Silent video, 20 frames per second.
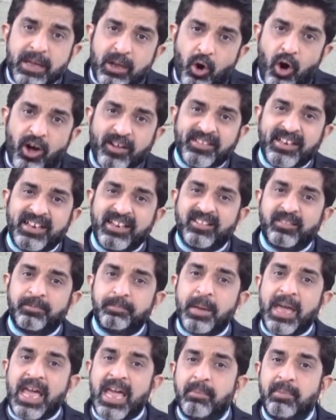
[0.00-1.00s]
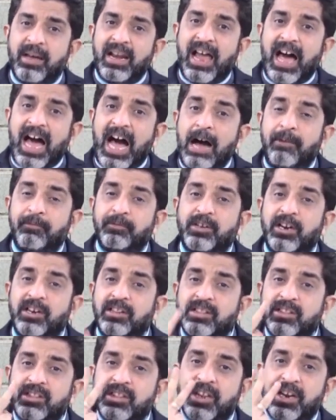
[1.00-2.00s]
because it is payable
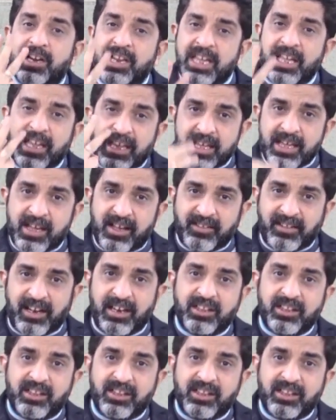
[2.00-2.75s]
after 3 years,